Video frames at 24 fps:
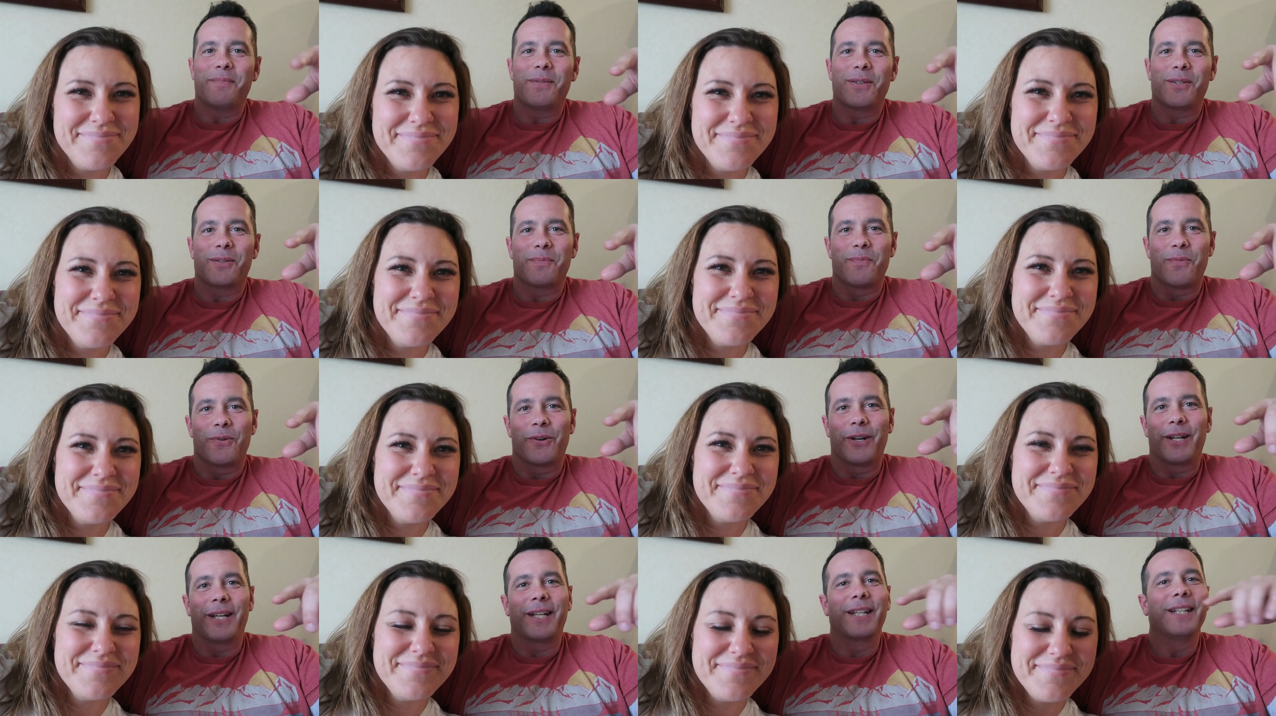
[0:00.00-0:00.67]
Speaker 1: up this
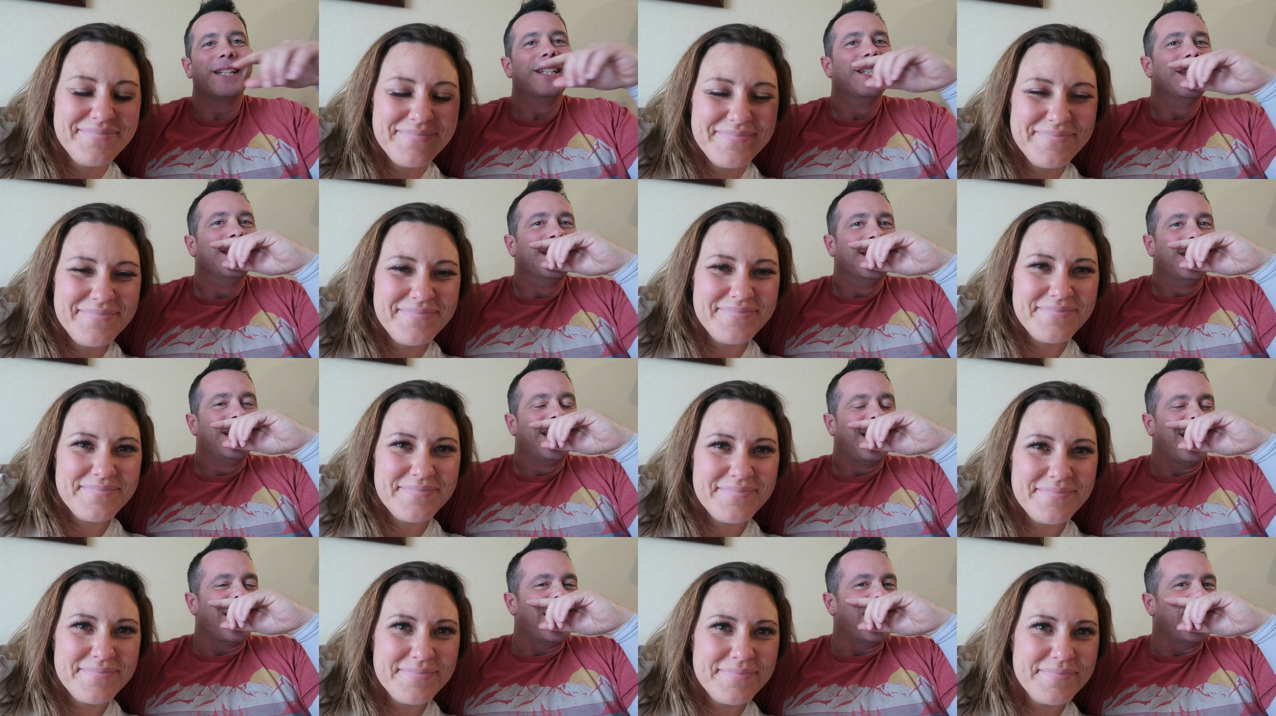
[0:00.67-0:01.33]
morning
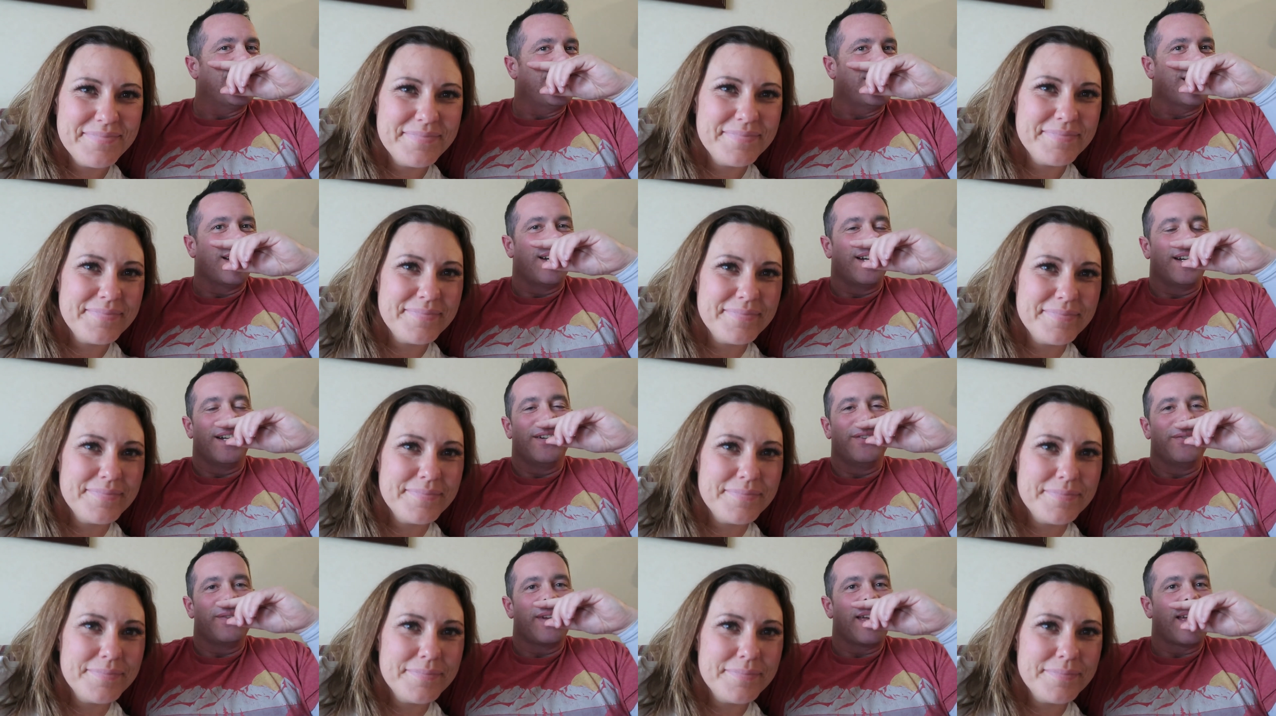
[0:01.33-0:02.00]
and
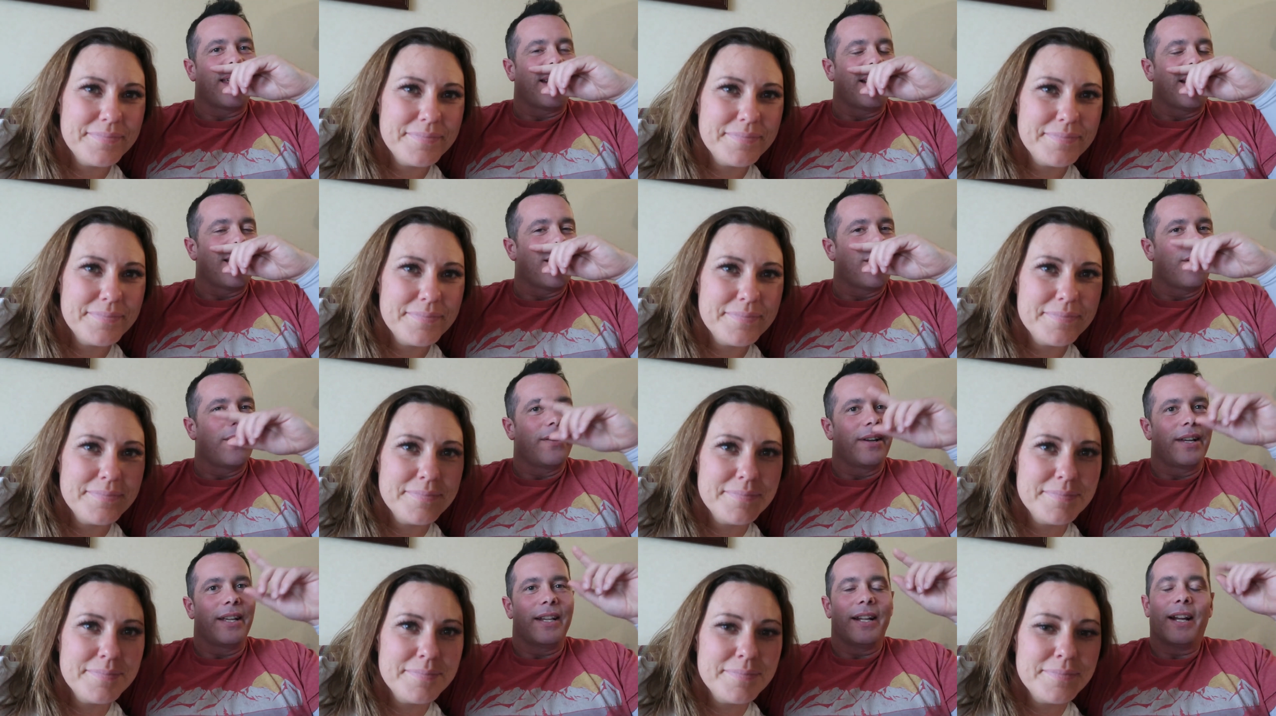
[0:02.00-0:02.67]
uh, we headed
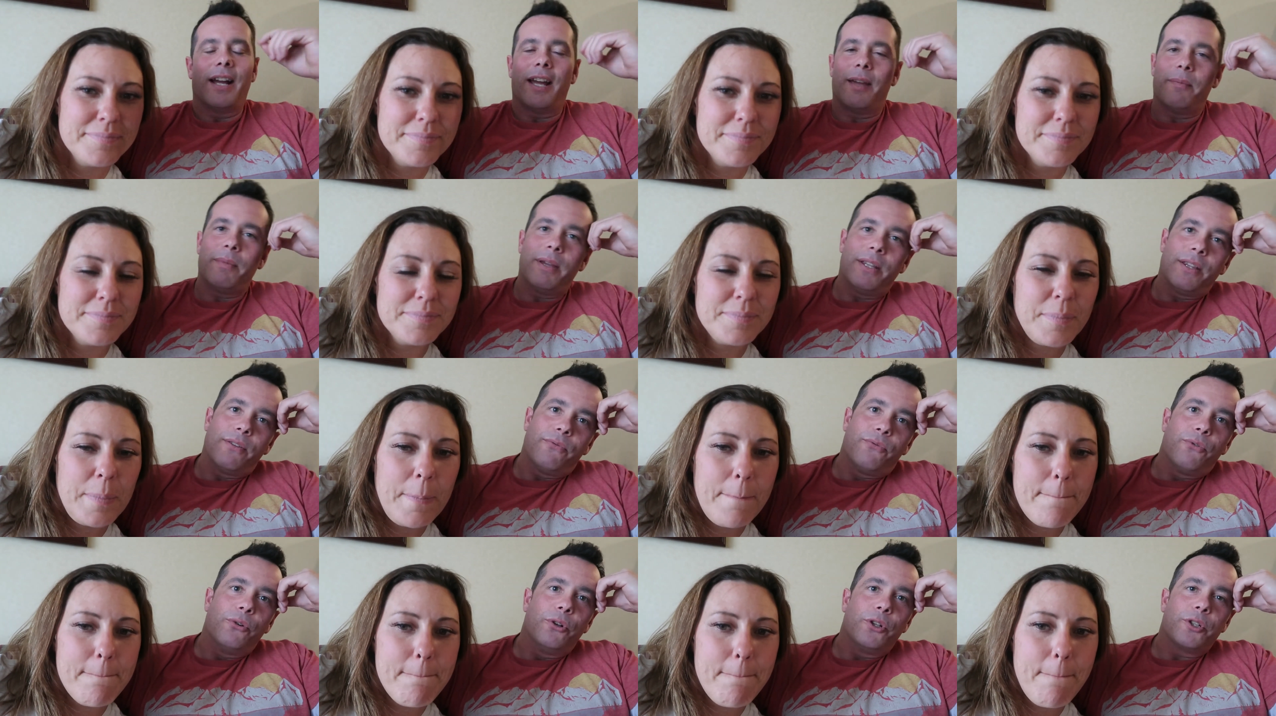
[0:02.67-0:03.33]
out and I made
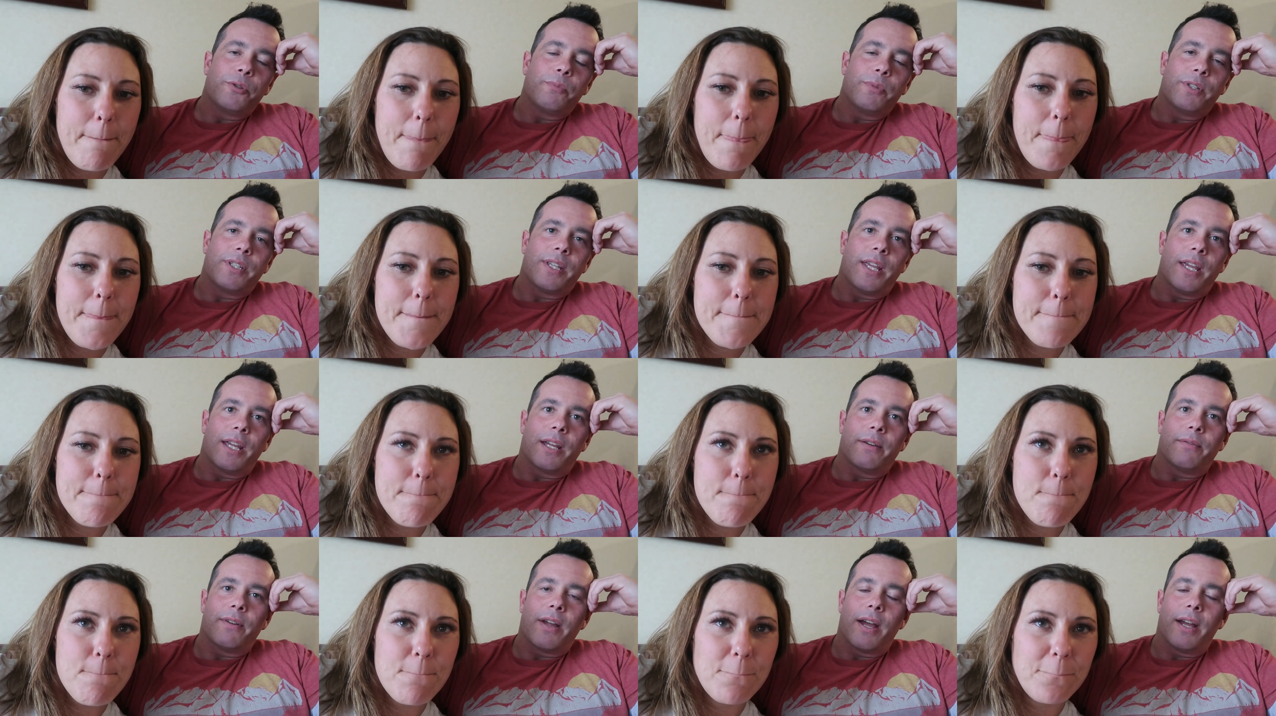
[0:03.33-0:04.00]
the foolish
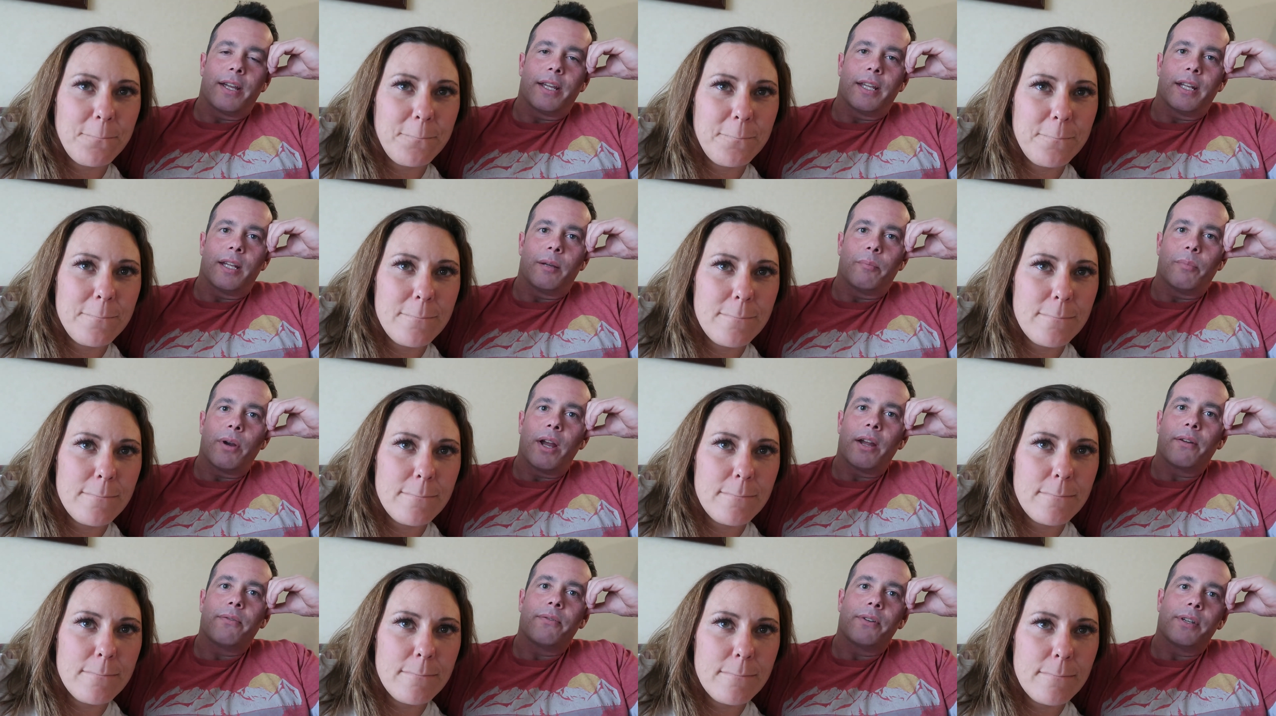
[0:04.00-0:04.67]
mistake of not getting
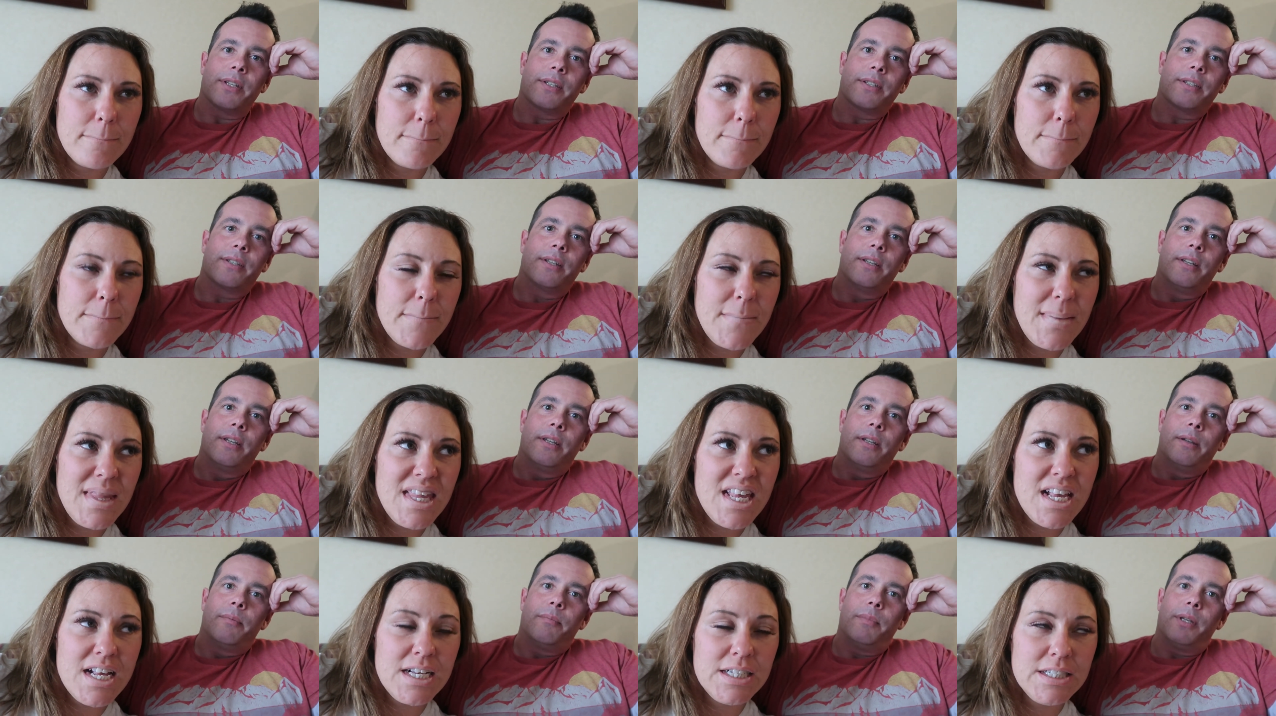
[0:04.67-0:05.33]
breakfast
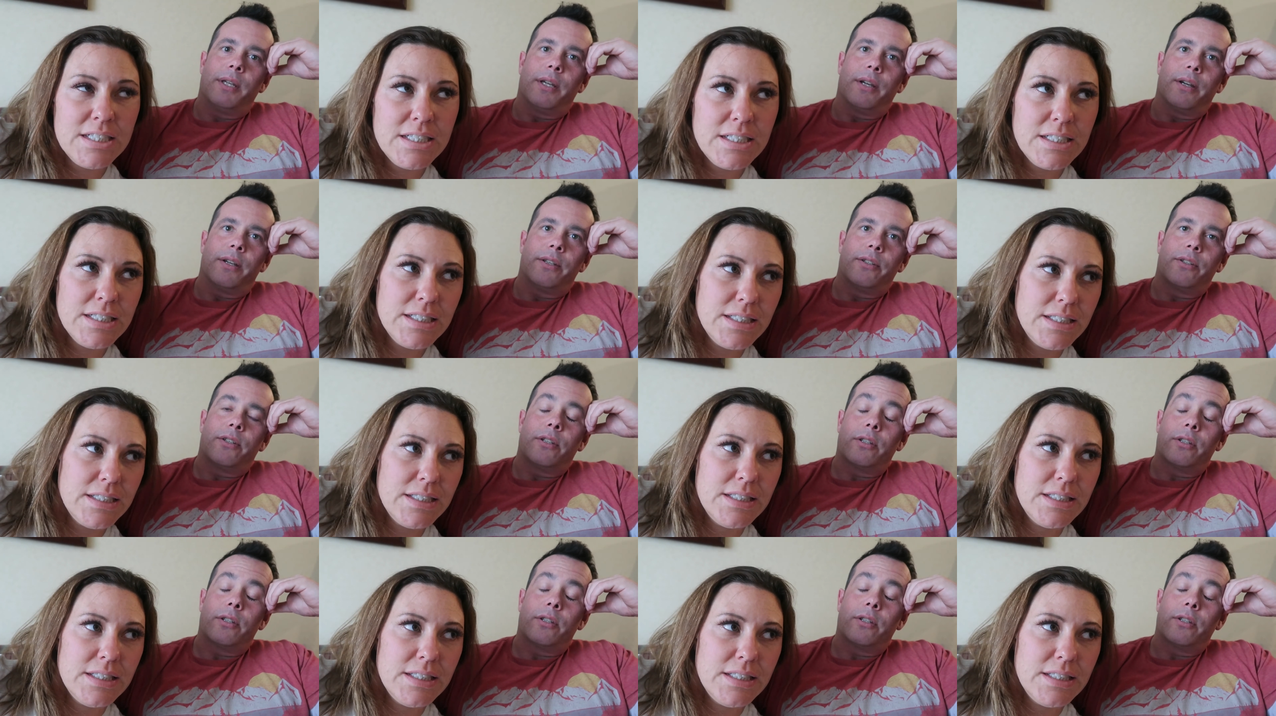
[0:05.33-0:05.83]
because